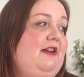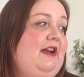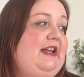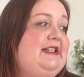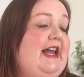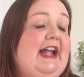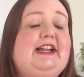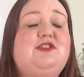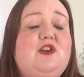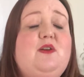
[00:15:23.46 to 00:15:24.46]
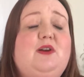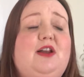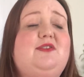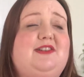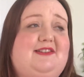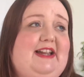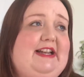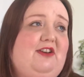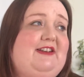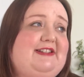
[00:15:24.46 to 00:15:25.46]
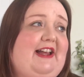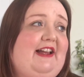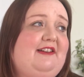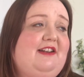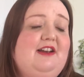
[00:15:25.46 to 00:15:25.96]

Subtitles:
he's like so close to sitting on his head.